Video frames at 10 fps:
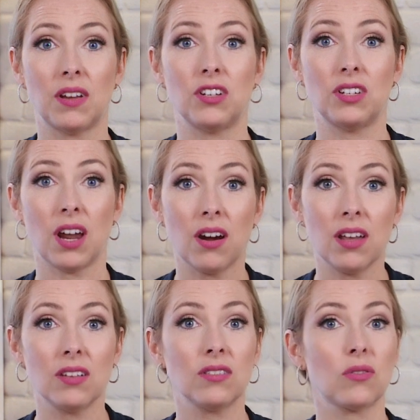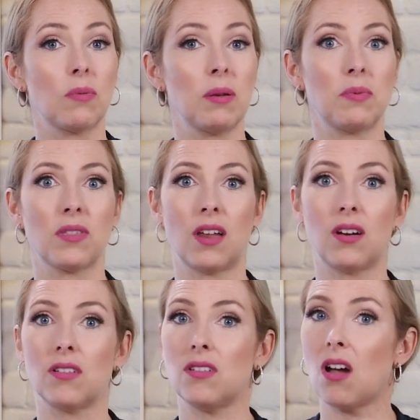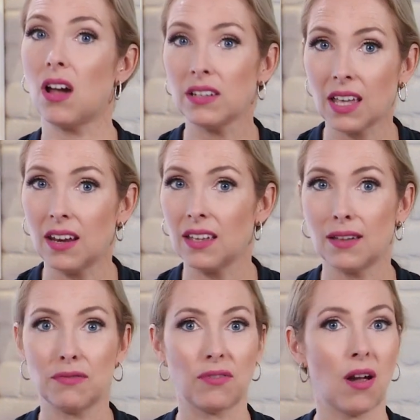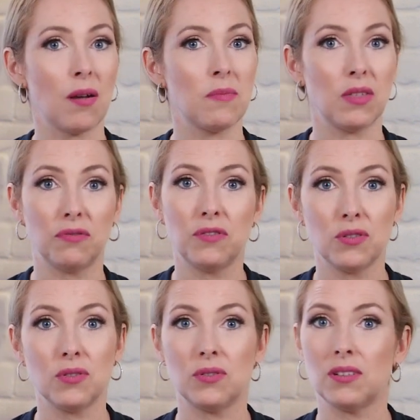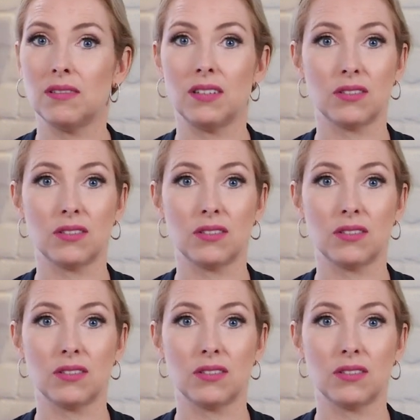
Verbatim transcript: vegetarians or people that are not getting it from the food